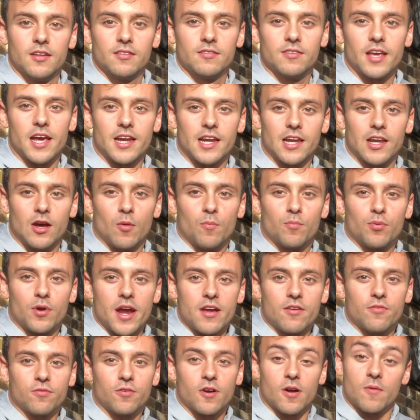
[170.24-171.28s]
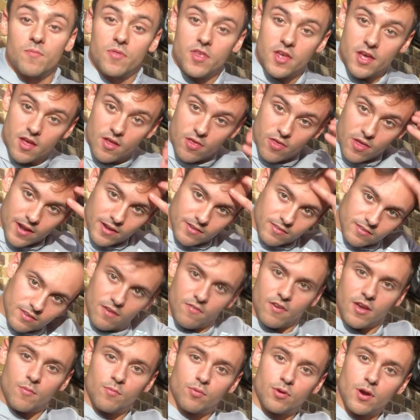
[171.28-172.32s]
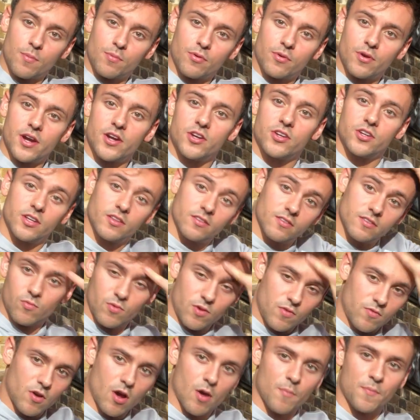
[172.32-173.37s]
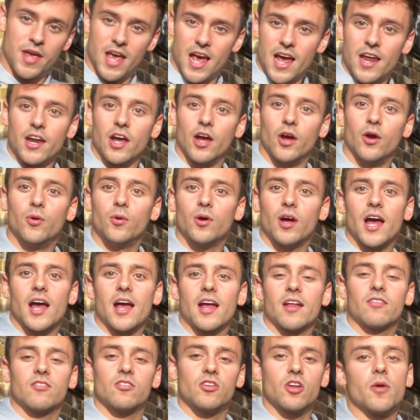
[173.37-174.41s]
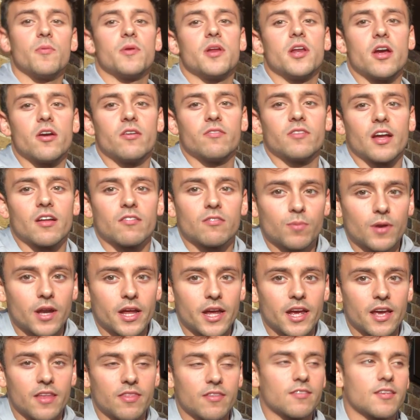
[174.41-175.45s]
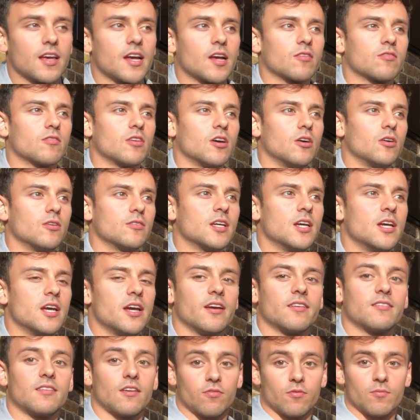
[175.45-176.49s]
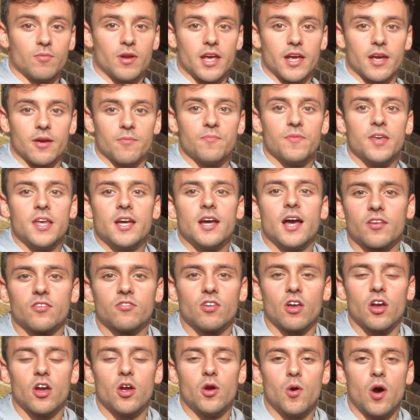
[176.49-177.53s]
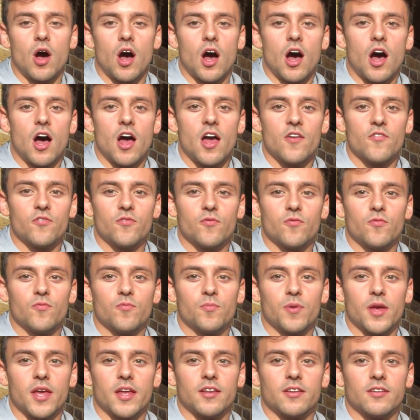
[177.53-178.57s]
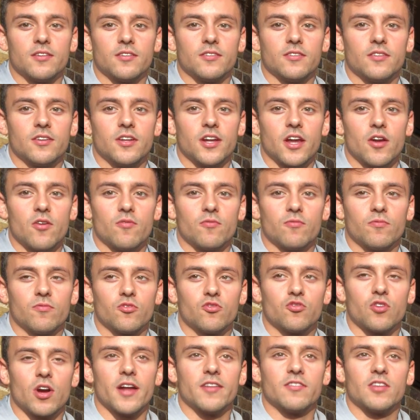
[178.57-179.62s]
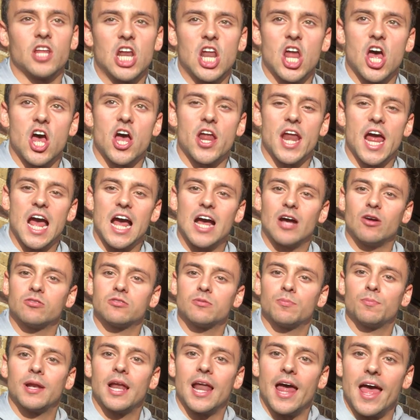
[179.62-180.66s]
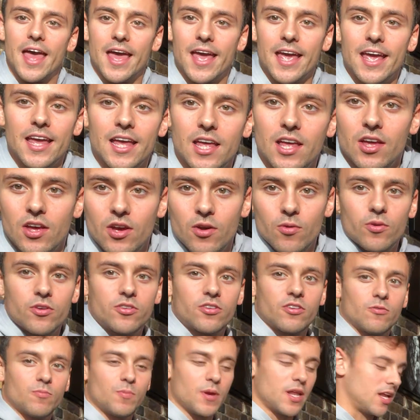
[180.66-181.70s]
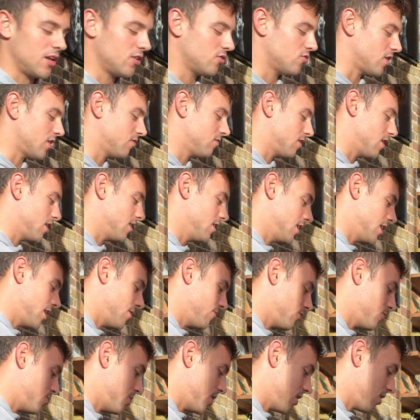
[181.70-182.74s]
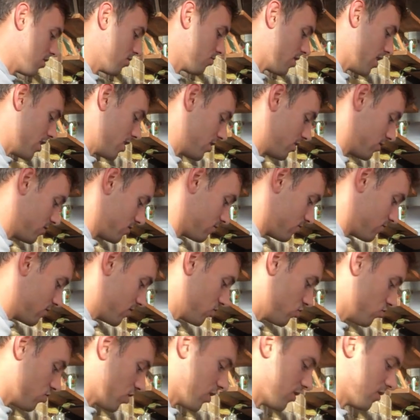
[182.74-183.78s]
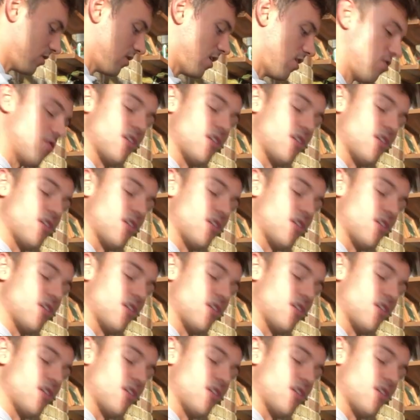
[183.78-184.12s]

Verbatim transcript: take a little break from the Thanksgiving preparations. We've got a piano and nobody knows how to play it in this household, except from Liam. So I've been, you know, trying to learn how to play, which has been interesting. Liam's been a great instructor